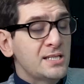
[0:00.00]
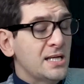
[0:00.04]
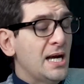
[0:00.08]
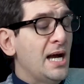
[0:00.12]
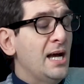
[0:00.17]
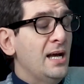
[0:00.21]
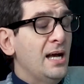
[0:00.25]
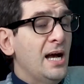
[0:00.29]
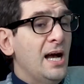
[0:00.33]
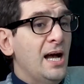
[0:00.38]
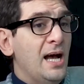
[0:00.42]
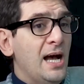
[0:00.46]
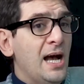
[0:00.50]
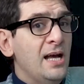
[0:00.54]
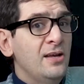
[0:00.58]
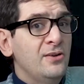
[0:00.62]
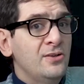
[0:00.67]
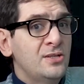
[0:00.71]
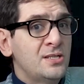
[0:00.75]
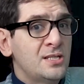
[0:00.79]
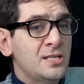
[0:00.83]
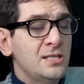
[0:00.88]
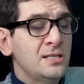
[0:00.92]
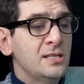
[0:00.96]
I
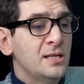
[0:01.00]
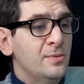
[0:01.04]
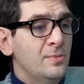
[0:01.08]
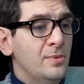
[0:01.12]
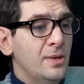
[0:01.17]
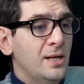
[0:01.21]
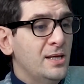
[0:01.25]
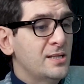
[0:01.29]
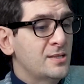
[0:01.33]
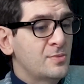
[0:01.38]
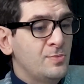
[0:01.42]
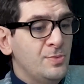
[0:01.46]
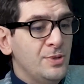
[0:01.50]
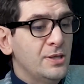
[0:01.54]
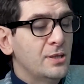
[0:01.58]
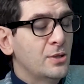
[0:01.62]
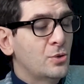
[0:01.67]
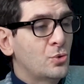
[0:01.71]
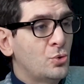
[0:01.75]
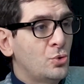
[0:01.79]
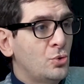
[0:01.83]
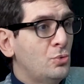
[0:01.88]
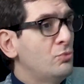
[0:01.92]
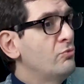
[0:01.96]
see them as being
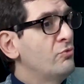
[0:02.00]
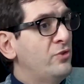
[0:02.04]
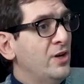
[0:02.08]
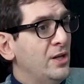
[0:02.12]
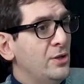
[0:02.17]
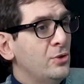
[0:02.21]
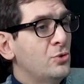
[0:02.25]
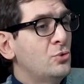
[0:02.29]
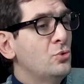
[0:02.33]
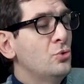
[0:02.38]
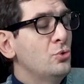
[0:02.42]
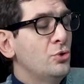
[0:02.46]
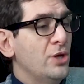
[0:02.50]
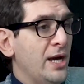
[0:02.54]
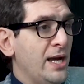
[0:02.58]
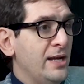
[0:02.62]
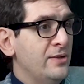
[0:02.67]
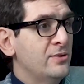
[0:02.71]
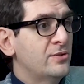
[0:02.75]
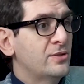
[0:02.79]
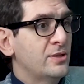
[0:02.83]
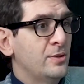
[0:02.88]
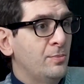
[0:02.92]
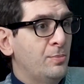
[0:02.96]
a very good
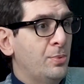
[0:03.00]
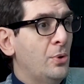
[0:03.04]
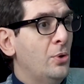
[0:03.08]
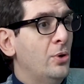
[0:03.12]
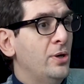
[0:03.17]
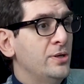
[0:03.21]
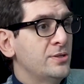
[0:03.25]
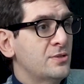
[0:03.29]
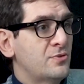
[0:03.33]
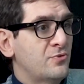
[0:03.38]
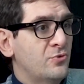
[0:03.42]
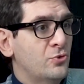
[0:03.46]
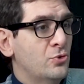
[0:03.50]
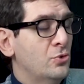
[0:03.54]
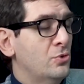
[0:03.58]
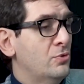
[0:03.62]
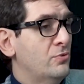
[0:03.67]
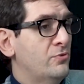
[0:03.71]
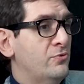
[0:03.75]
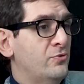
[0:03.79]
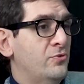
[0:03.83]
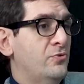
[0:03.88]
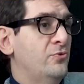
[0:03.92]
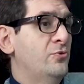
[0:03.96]
entry point for
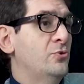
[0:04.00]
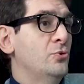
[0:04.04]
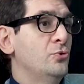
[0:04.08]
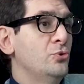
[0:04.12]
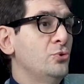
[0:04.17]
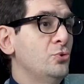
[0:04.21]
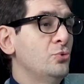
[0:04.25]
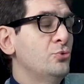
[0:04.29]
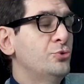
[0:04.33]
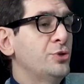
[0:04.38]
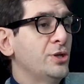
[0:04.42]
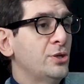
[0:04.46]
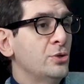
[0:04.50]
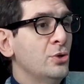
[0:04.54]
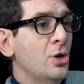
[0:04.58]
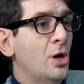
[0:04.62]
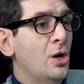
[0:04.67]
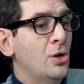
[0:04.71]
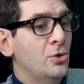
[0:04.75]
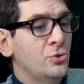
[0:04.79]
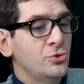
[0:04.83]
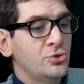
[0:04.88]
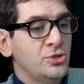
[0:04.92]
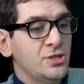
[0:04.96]
new
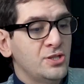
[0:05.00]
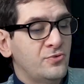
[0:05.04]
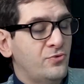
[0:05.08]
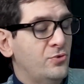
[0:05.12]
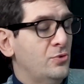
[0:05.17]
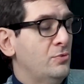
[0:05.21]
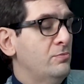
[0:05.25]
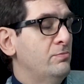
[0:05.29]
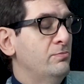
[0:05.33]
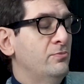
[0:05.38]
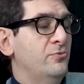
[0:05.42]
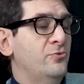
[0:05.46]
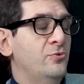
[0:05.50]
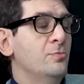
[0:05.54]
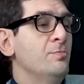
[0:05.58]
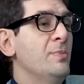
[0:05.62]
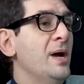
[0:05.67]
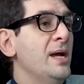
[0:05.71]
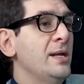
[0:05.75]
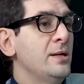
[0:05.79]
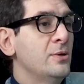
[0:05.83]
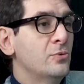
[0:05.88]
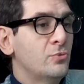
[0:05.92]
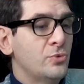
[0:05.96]
technologies for
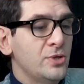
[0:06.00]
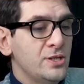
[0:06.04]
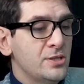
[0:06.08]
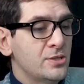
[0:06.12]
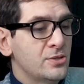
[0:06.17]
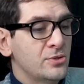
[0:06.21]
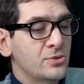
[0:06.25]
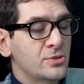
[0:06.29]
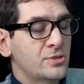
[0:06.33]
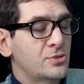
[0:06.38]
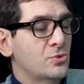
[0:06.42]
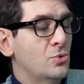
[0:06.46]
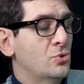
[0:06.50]
many reasons.